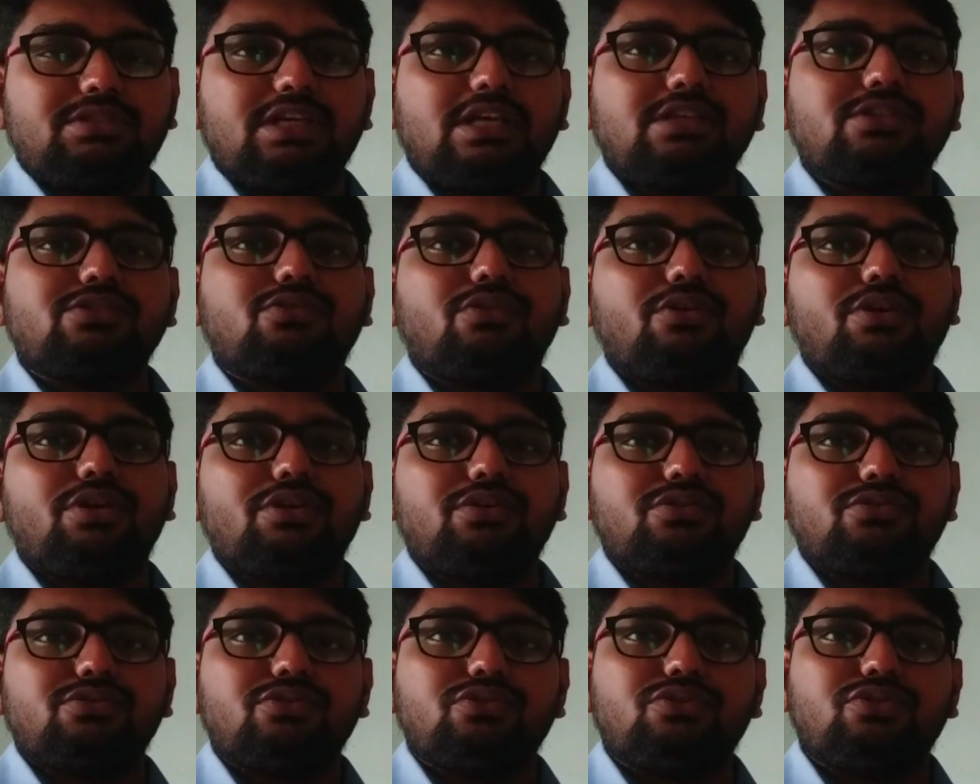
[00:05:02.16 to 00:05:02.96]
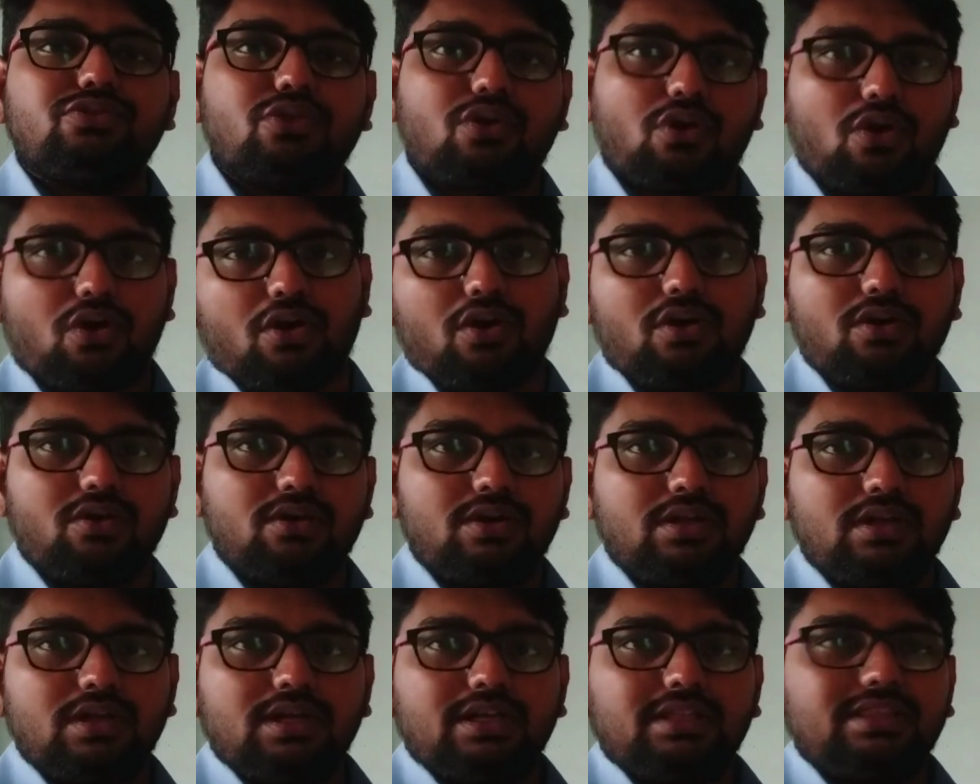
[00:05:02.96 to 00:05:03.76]
just going to draw
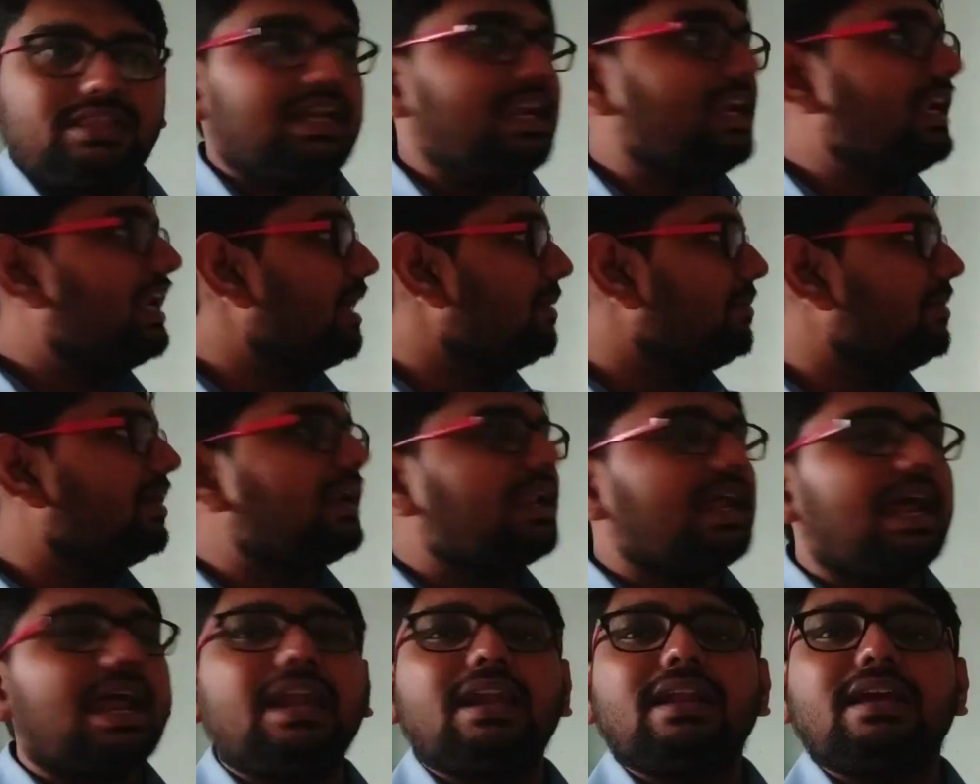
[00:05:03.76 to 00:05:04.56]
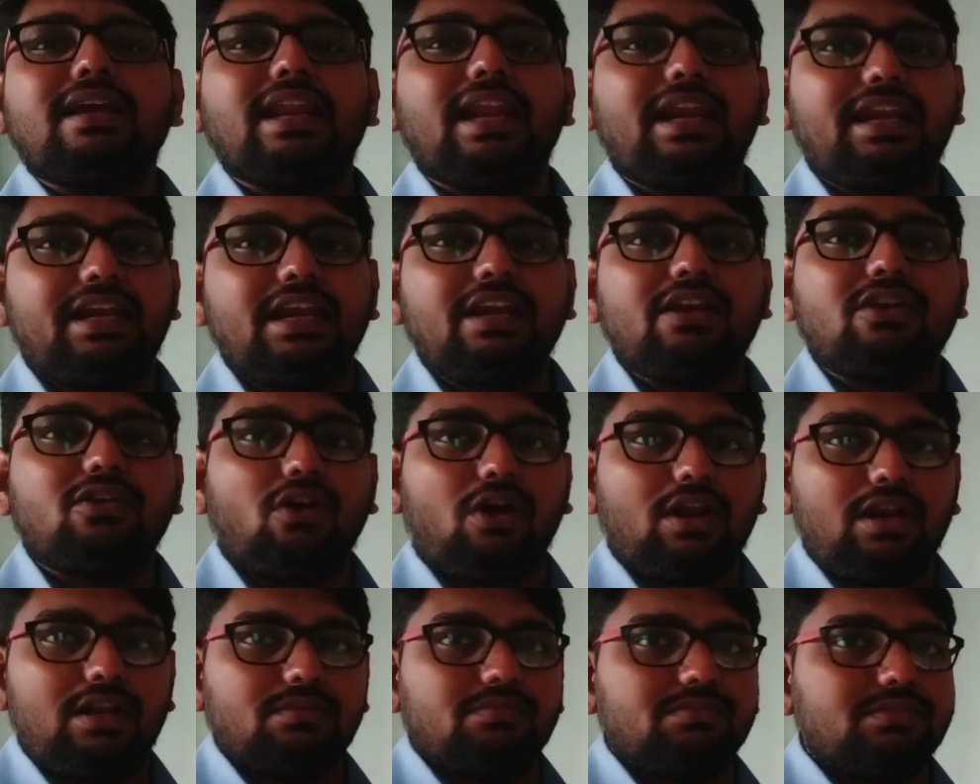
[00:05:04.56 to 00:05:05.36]
the debit and credit
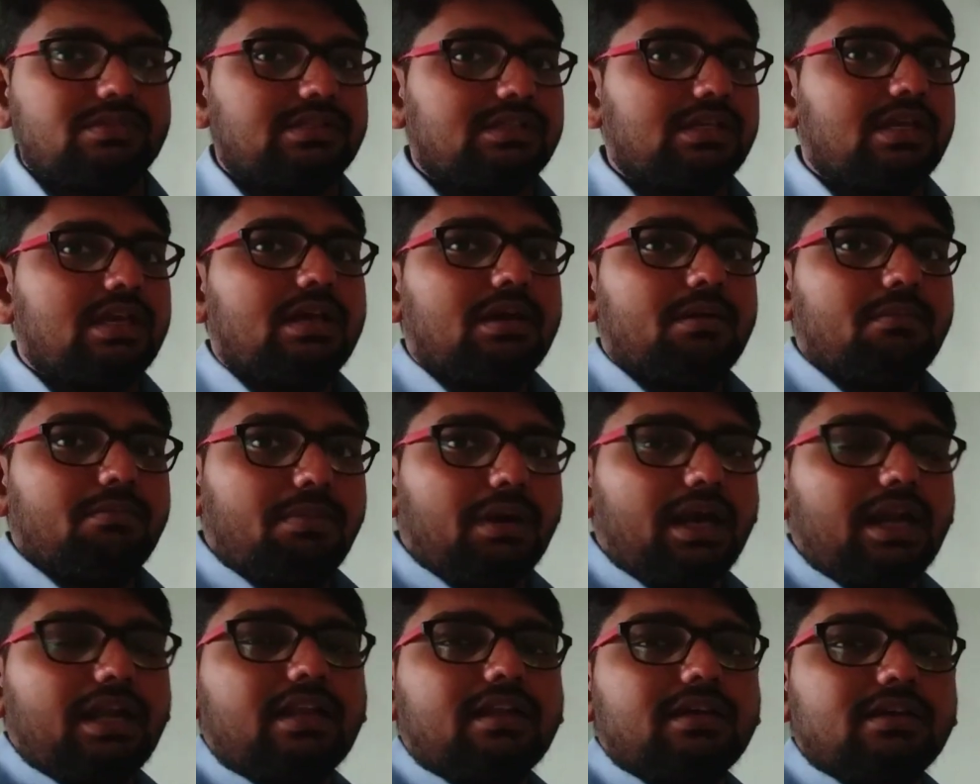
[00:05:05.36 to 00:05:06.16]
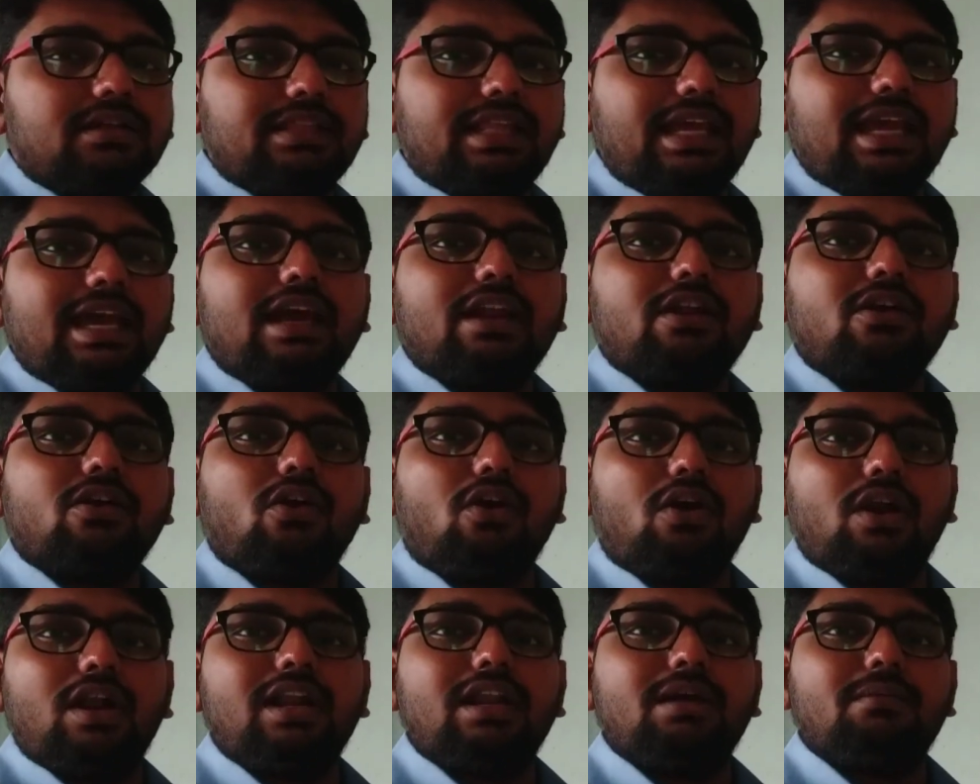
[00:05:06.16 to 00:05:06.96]
columns, but they are
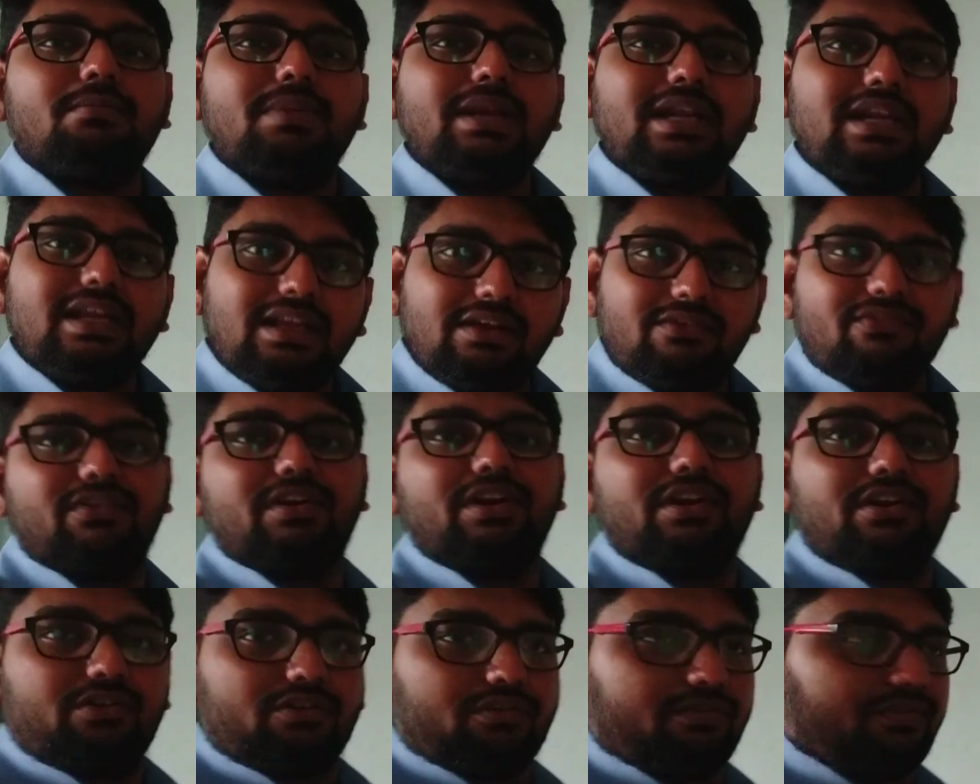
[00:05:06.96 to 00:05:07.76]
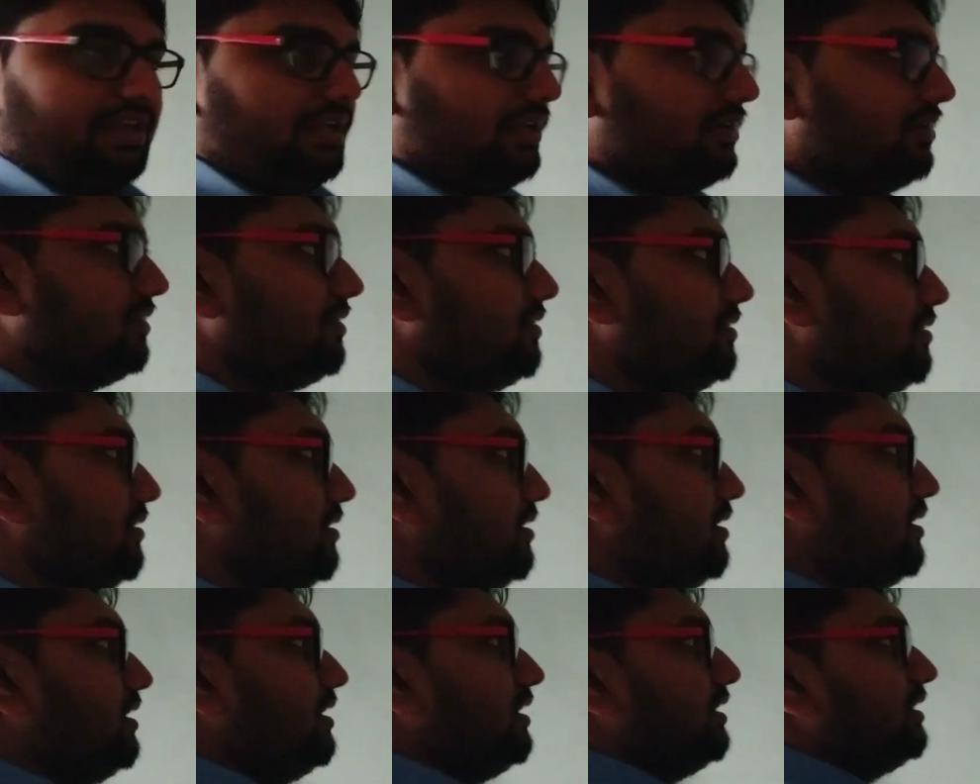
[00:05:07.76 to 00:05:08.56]
called a bit different over here.
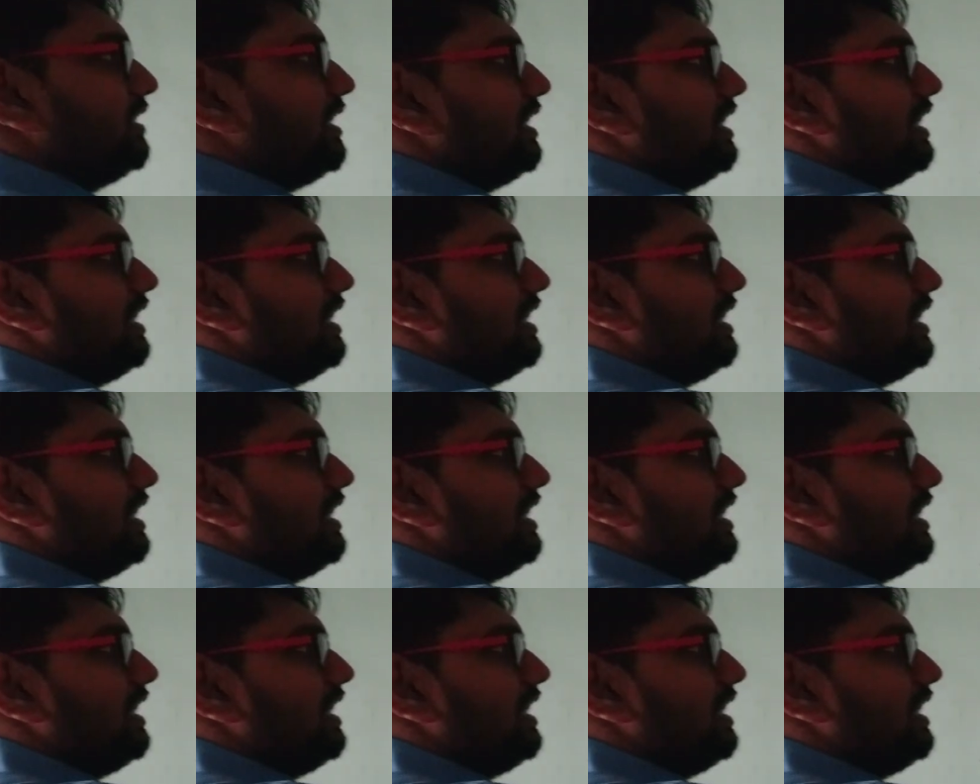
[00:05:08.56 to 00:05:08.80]
The